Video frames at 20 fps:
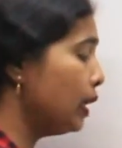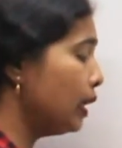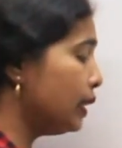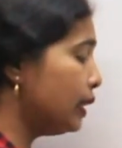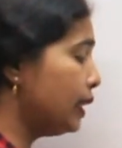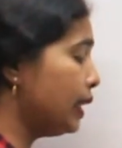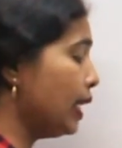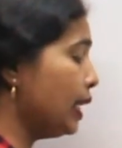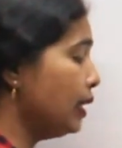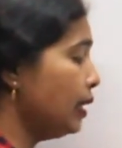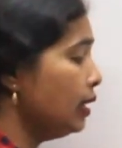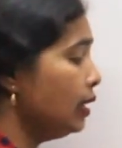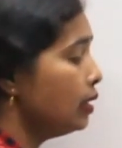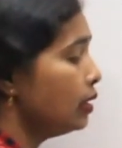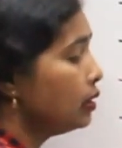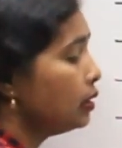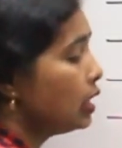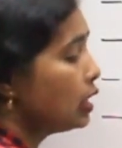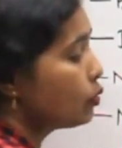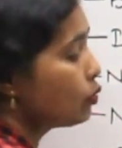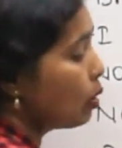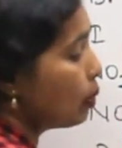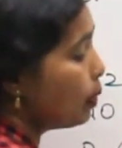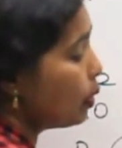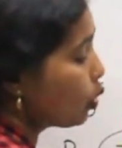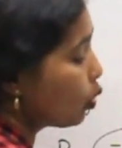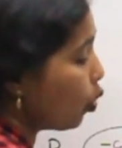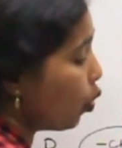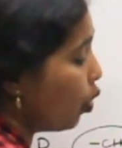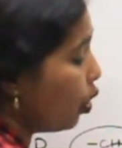then this will
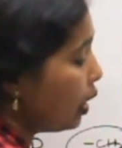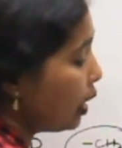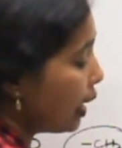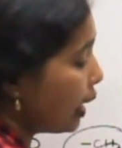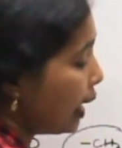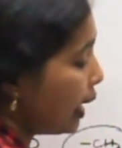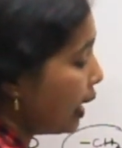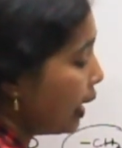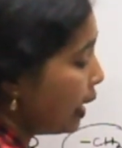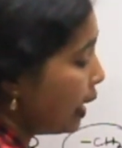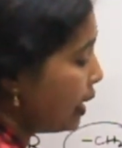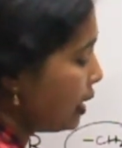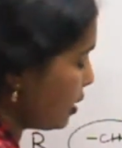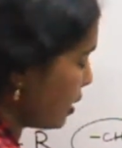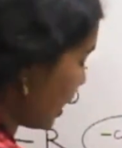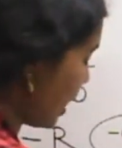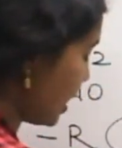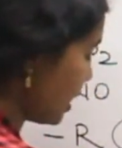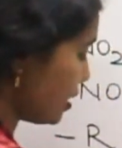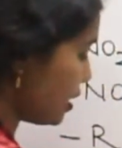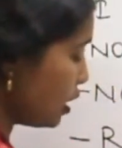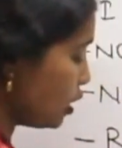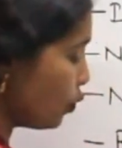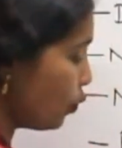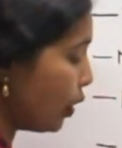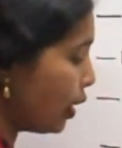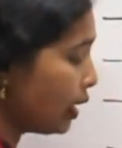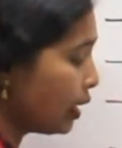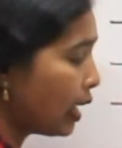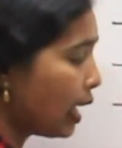be called as there is
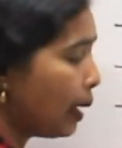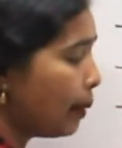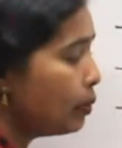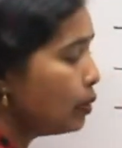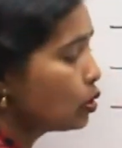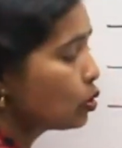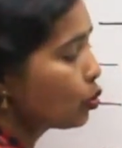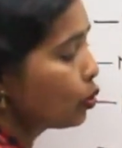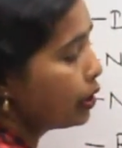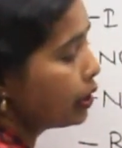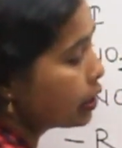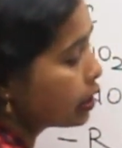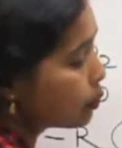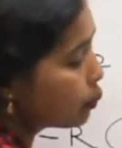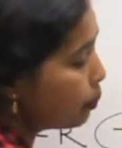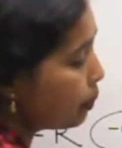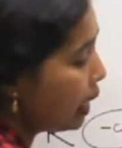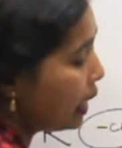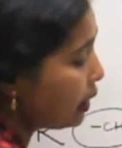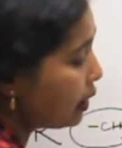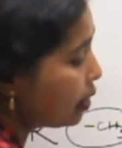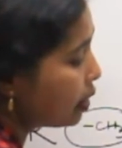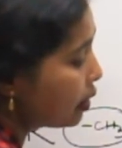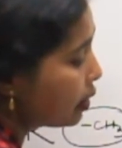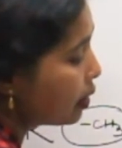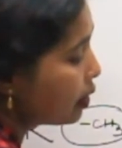one carbon, so it is meth,